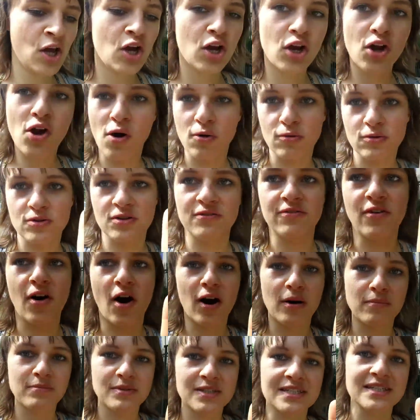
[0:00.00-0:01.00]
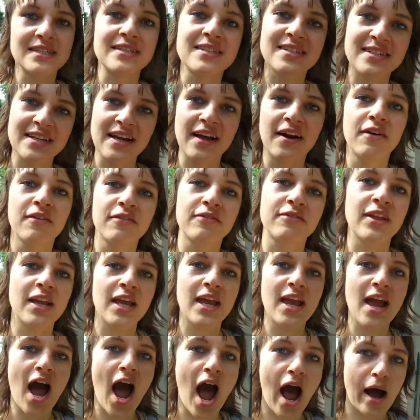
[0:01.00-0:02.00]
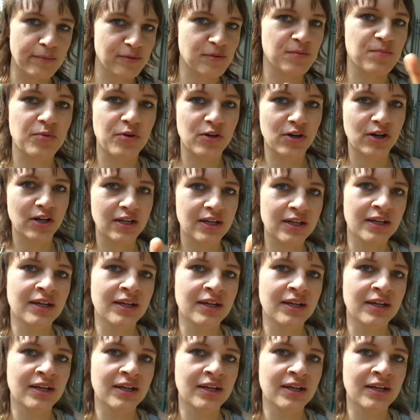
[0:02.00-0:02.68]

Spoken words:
coat of arms instead of the Habsburg